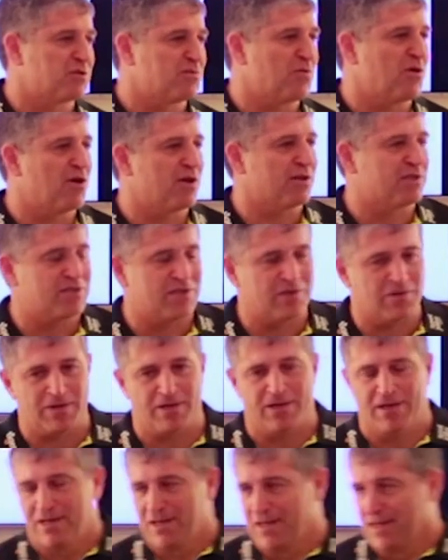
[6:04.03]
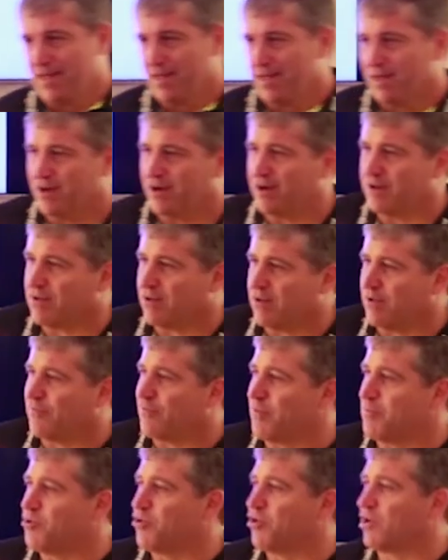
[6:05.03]
aspired to. And uh,
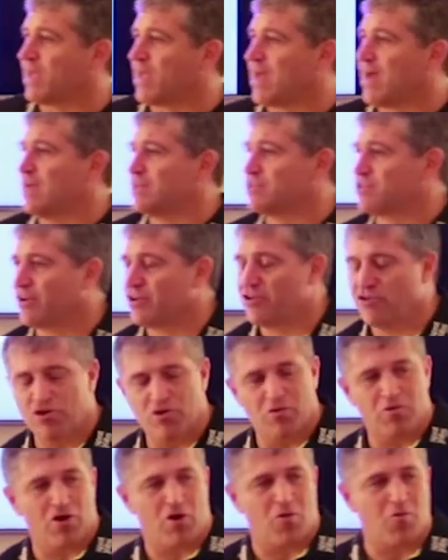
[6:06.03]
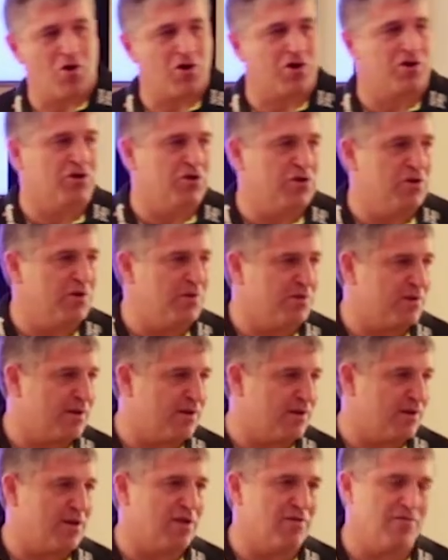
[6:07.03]
from an early age, I knew what I wanted to do and
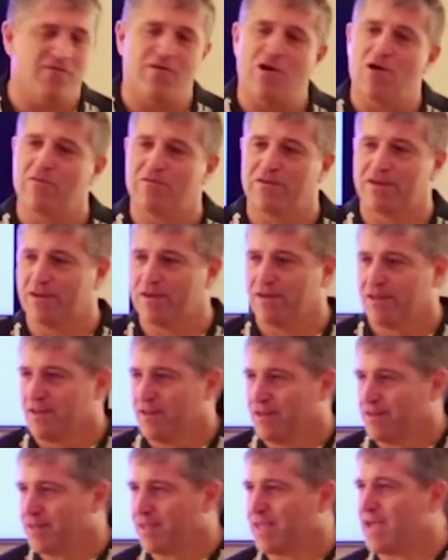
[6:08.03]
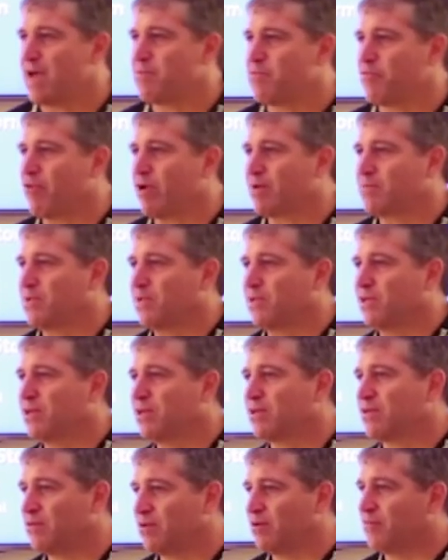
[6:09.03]
get, get involved in a, the game of rugby
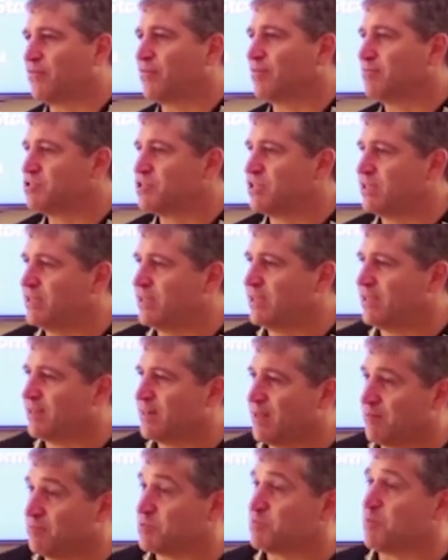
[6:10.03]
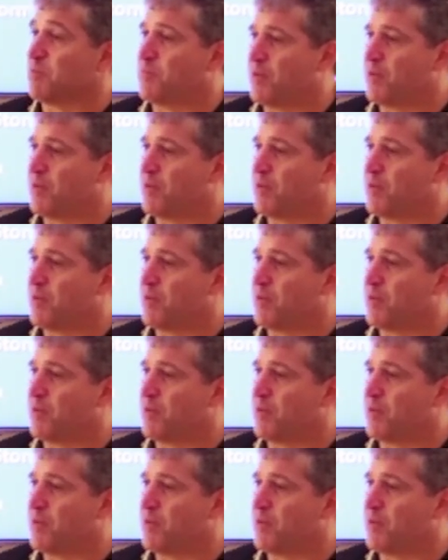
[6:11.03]
league. I'm from Sydney and that was my